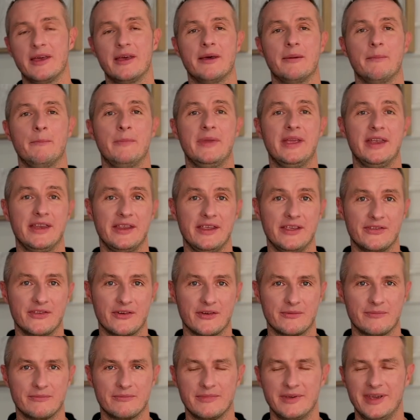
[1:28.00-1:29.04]
Me
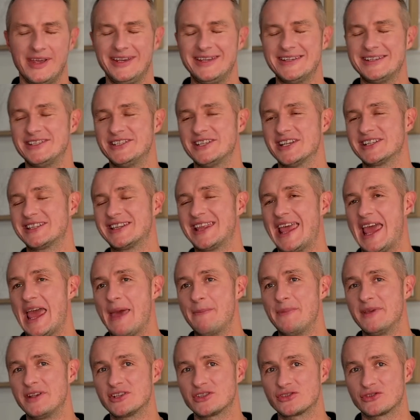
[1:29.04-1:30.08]
neither. It is just
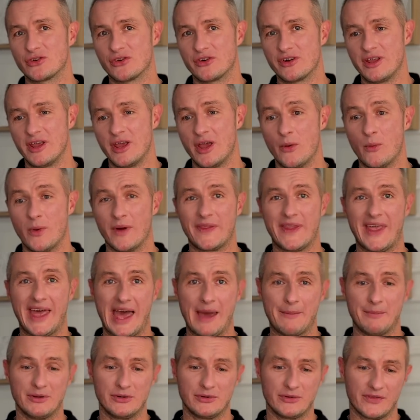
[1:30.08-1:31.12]
epic story what
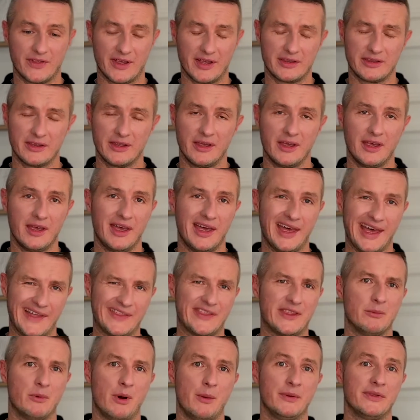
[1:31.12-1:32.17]
happened to that. At
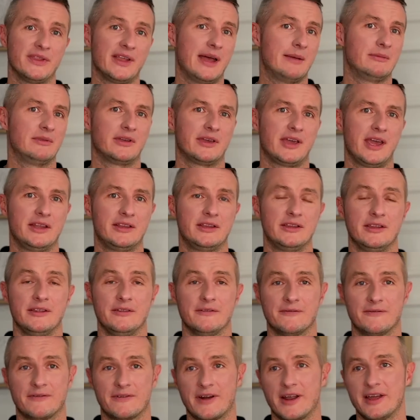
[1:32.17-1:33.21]
the moment I'm located in
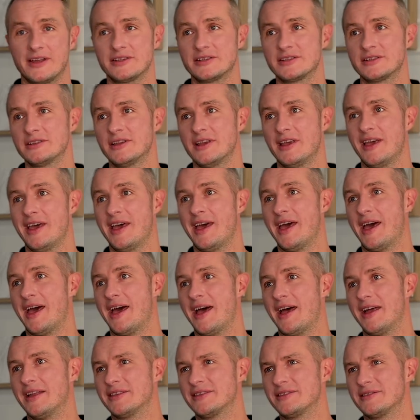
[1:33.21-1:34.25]
France,
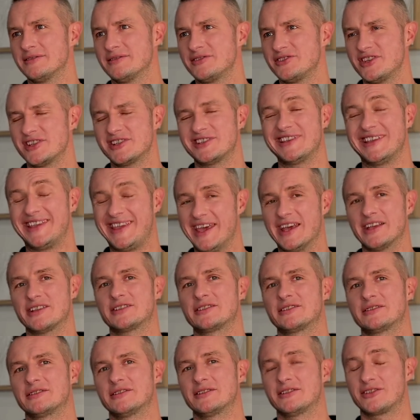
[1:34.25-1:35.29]
and just
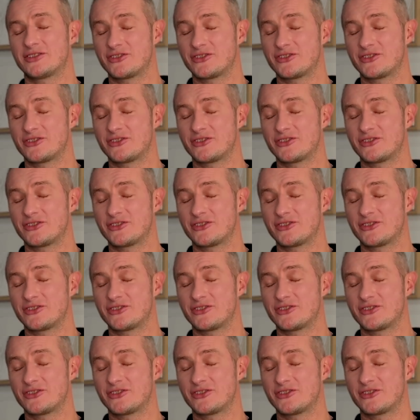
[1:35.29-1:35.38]
guess.